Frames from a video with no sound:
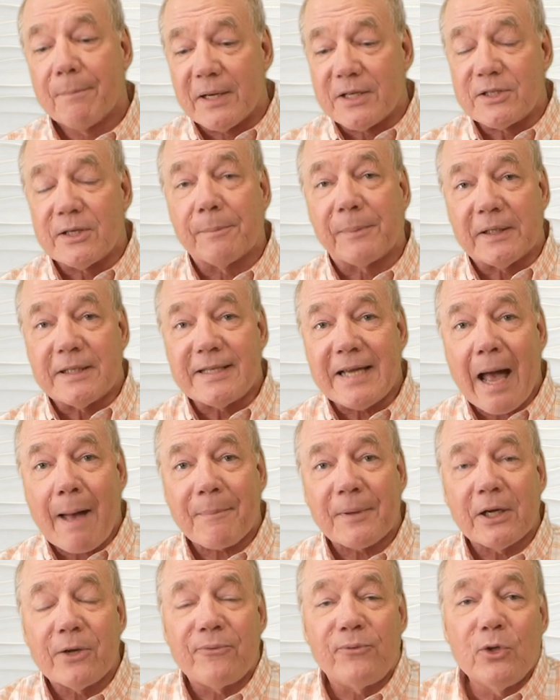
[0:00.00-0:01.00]
by simply
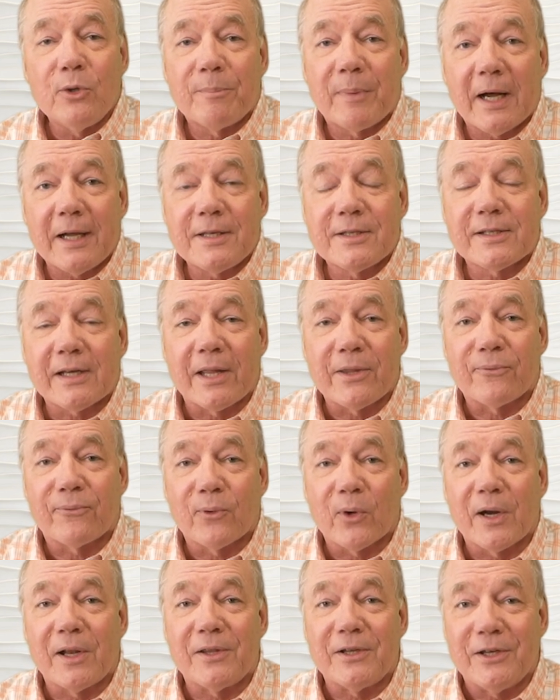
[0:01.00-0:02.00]
tapping a few buttons on the
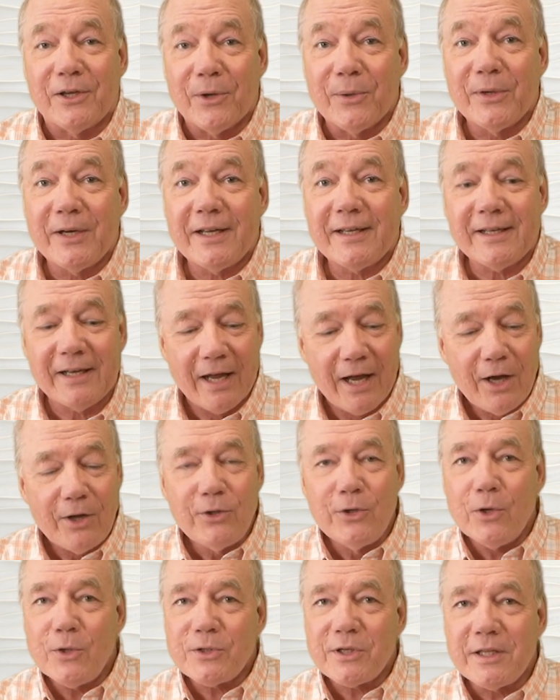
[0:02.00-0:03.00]
front of the unit,
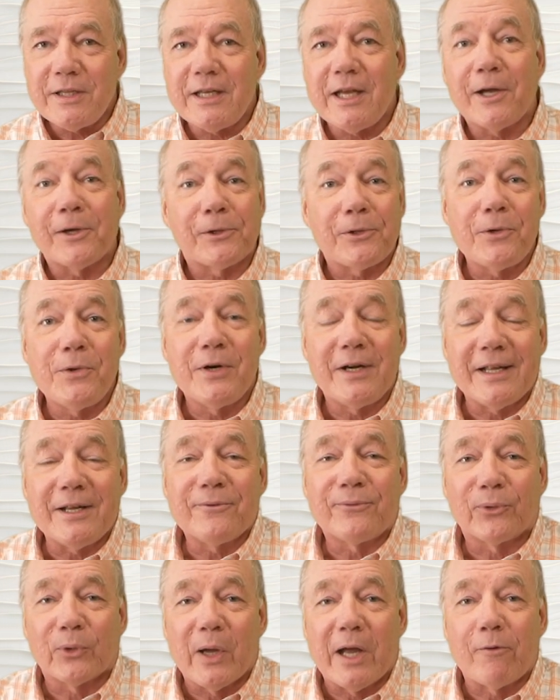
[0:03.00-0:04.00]
using the included
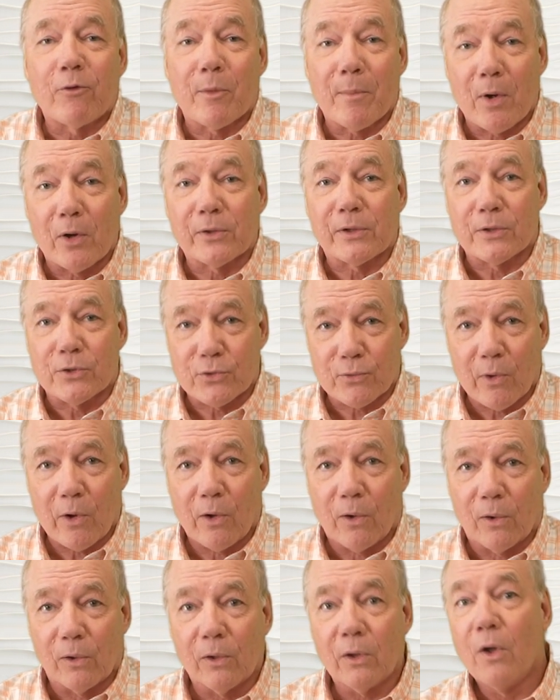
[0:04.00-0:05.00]
infrared remote
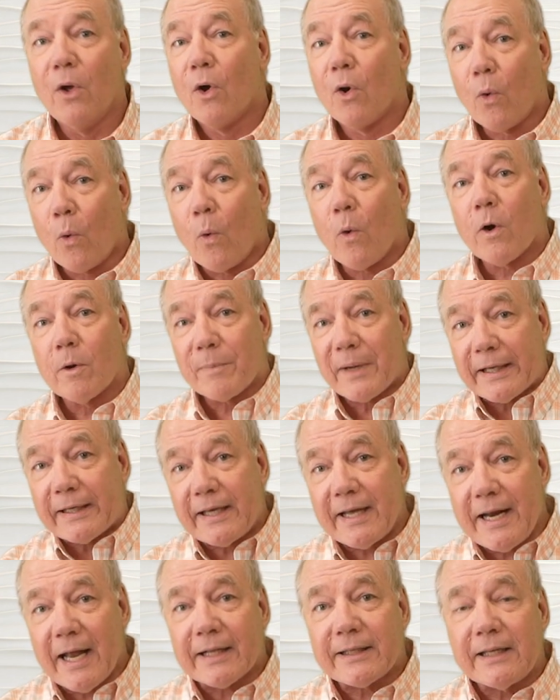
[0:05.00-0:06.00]
control, or by
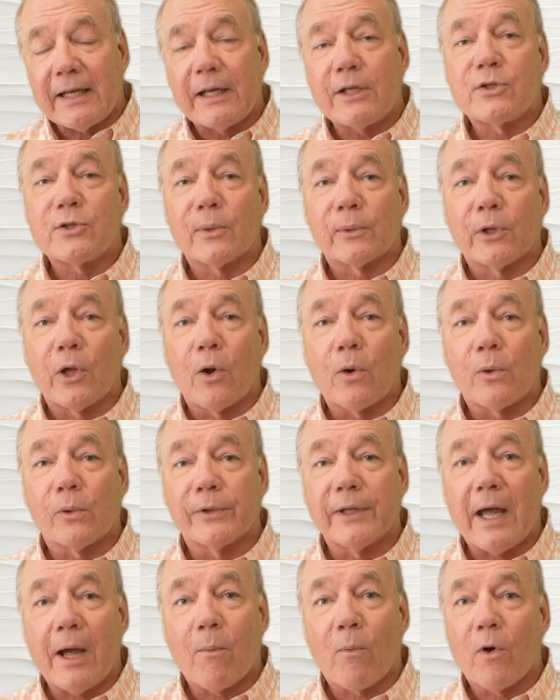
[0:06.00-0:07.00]
connecting it to a local
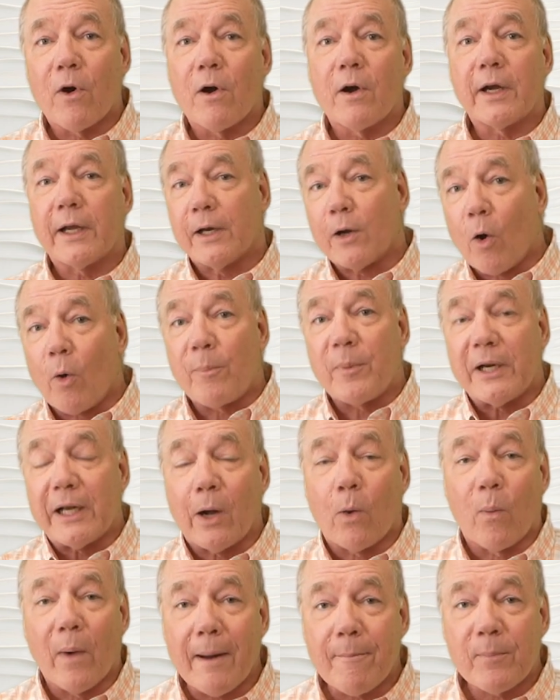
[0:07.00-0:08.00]
network and opening
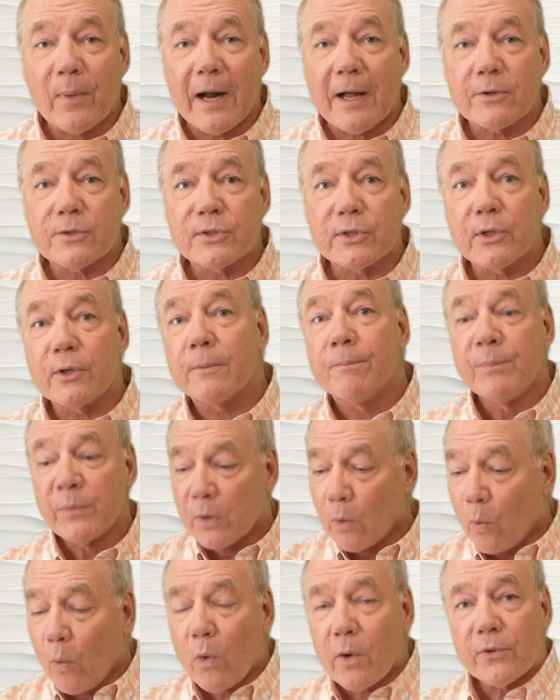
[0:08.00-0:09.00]
a web browser,
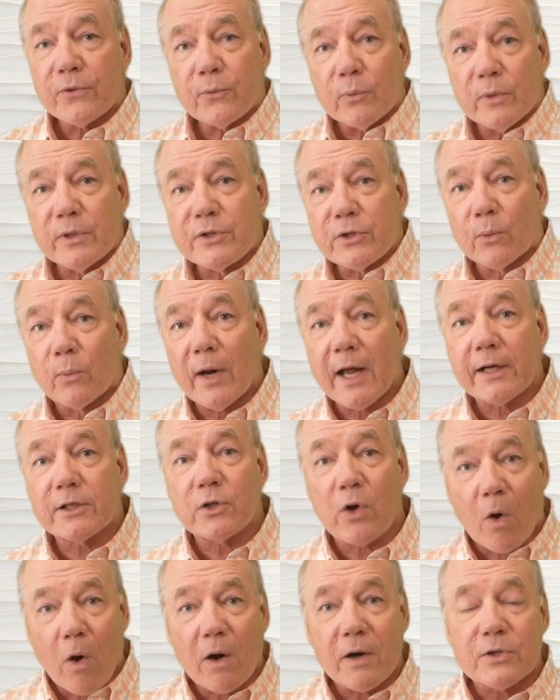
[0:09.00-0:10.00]
or through a direct
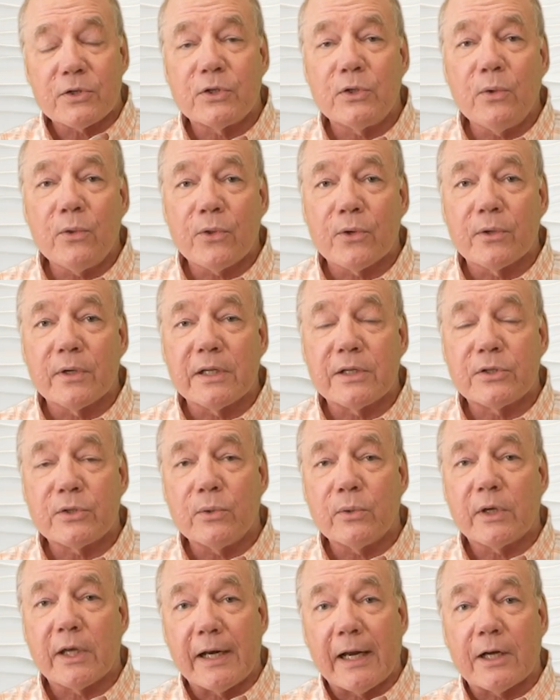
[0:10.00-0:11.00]

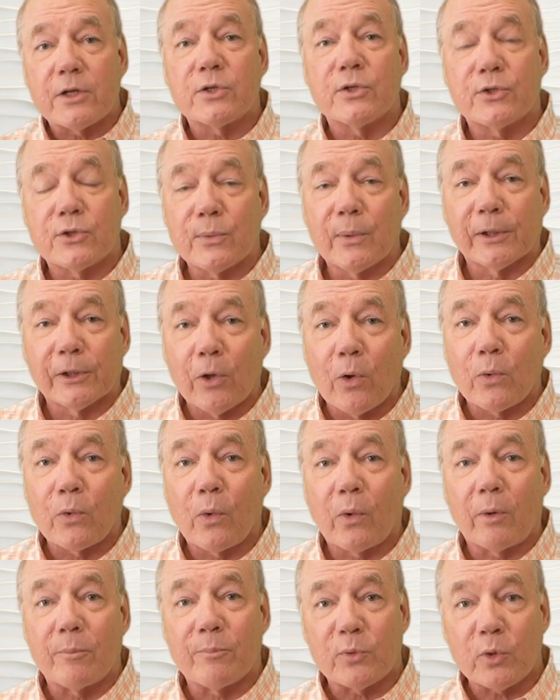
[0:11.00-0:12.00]
RS-232 connection to a
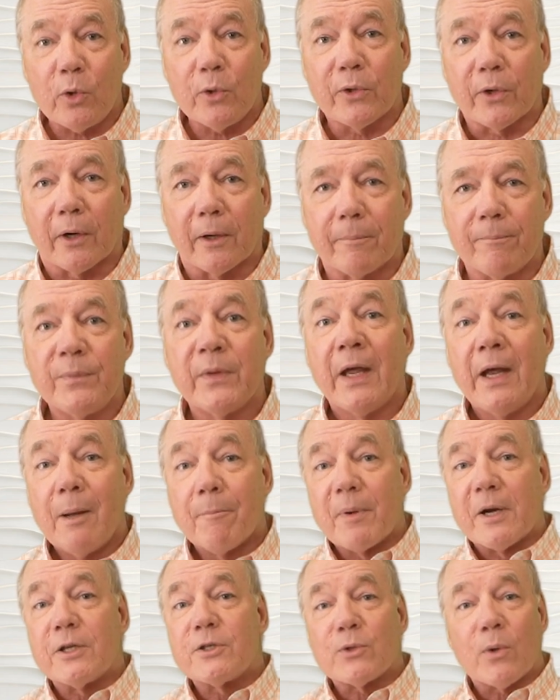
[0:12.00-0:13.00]
local computer.
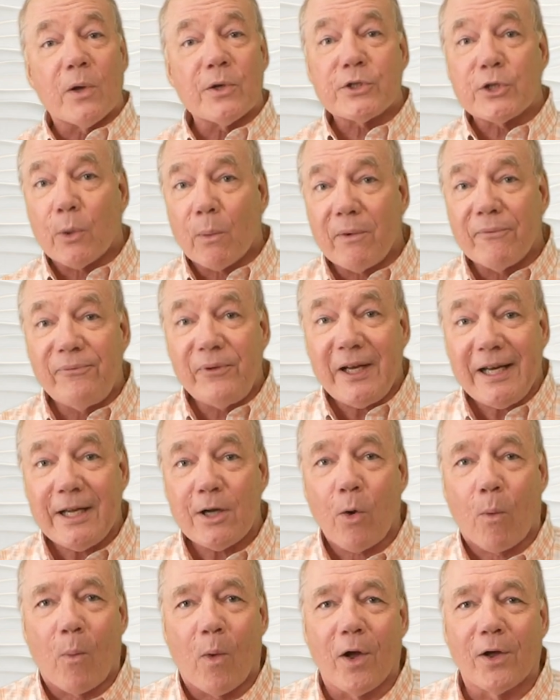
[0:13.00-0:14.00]
But it's also a
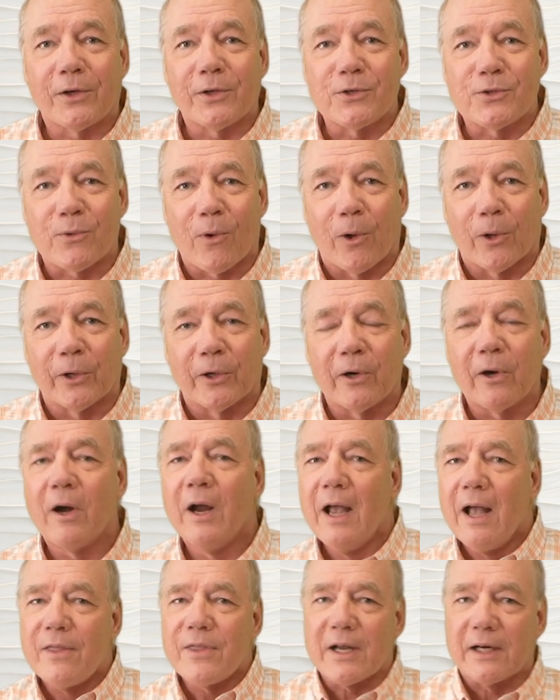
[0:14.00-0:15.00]
video wall controller
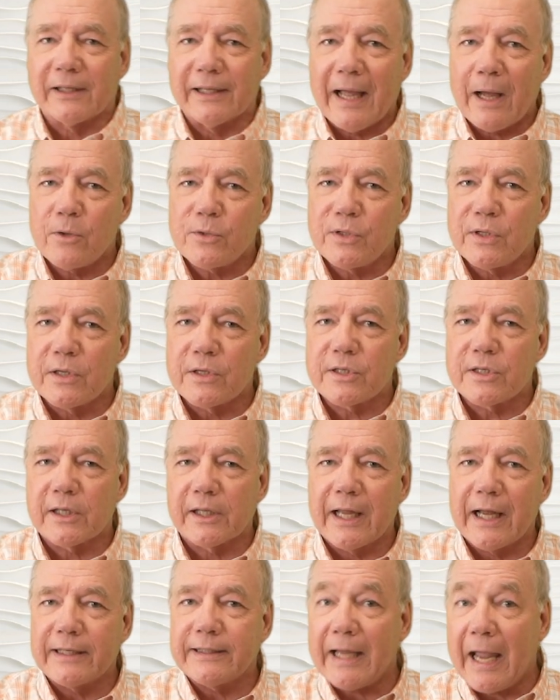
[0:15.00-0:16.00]
that allows you to
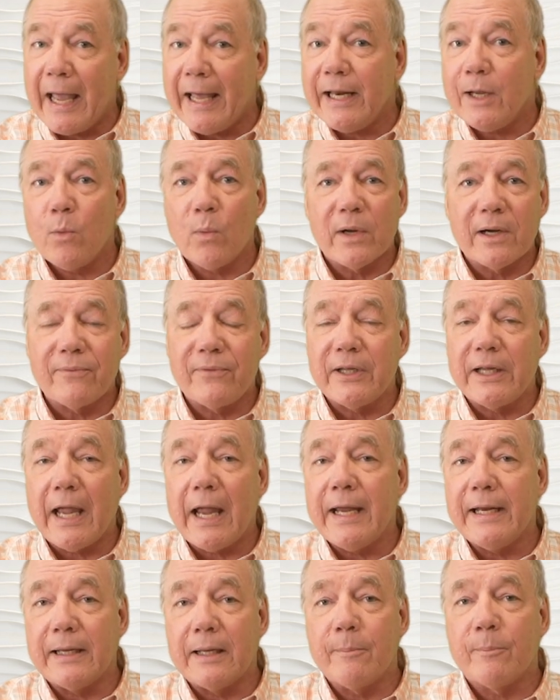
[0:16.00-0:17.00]
select any one of the
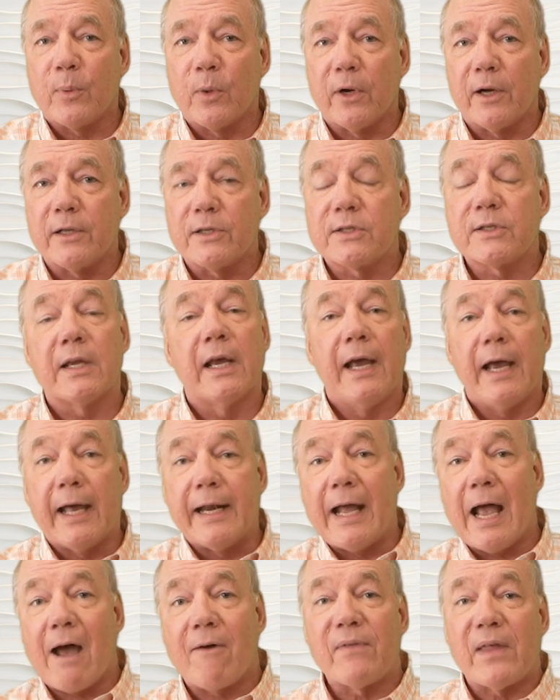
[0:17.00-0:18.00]
eight inputs
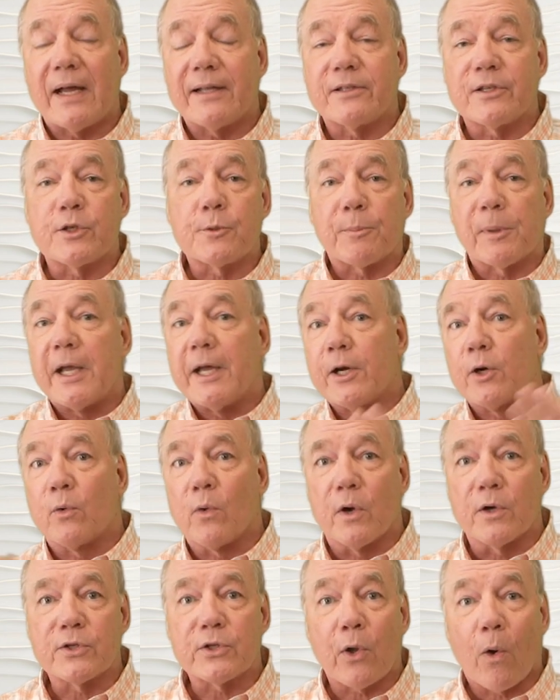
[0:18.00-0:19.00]
and have that displayed
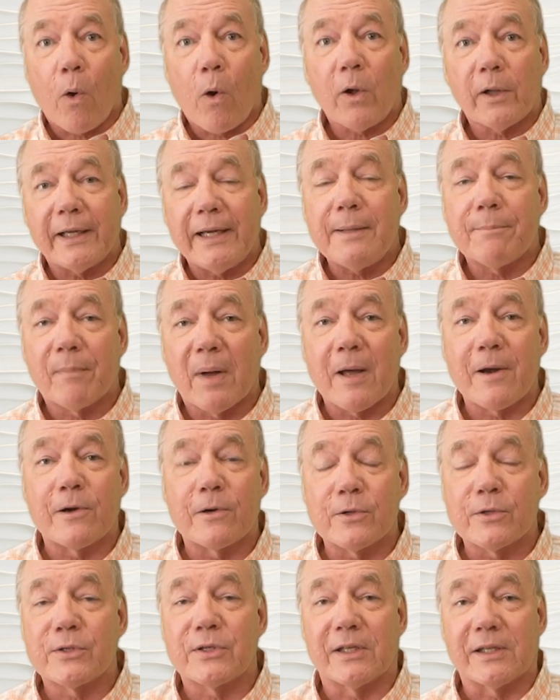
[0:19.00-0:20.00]
across all eight
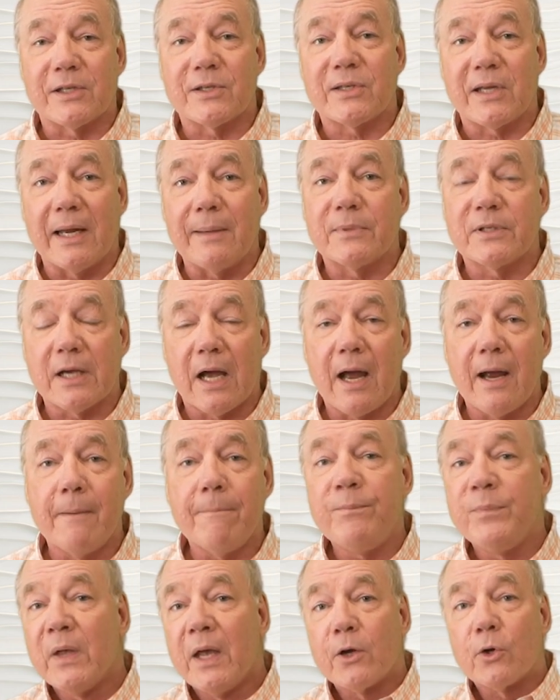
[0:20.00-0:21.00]
monitors at the same
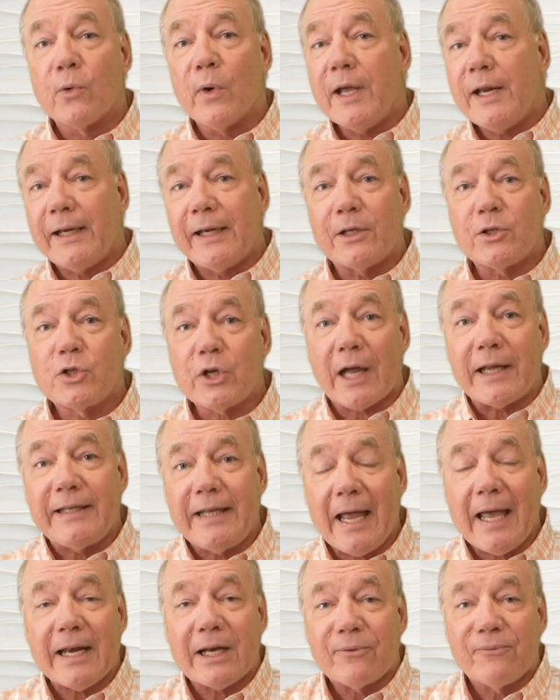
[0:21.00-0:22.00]
time, creating a
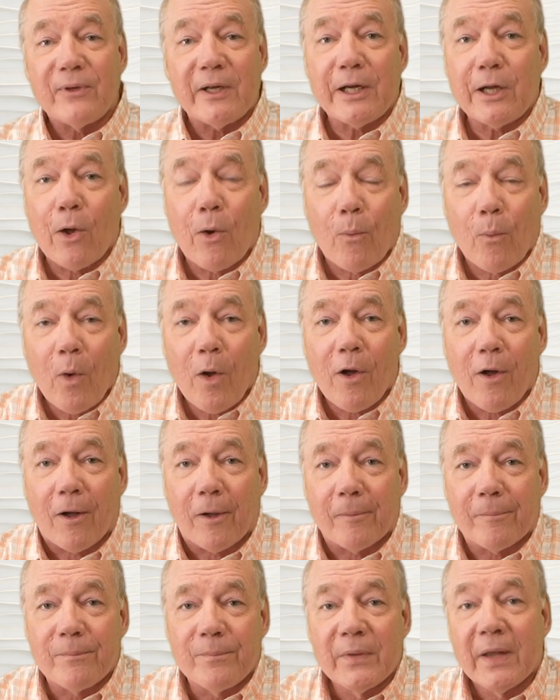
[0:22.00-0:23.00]
gigantic video
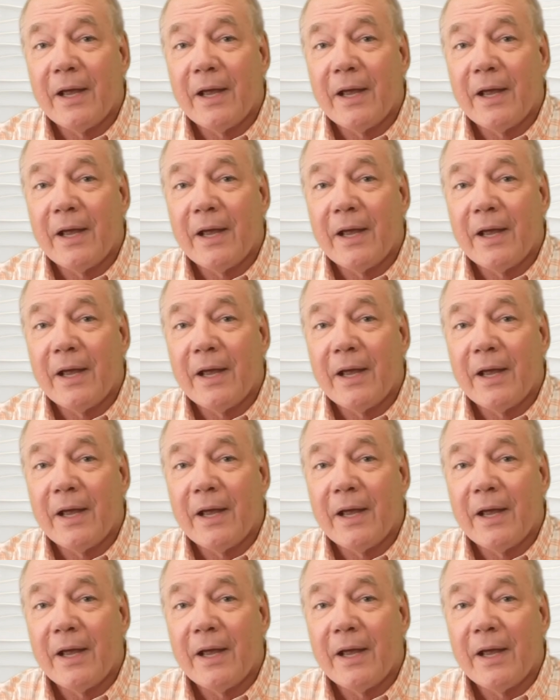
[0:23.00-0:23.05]
wall.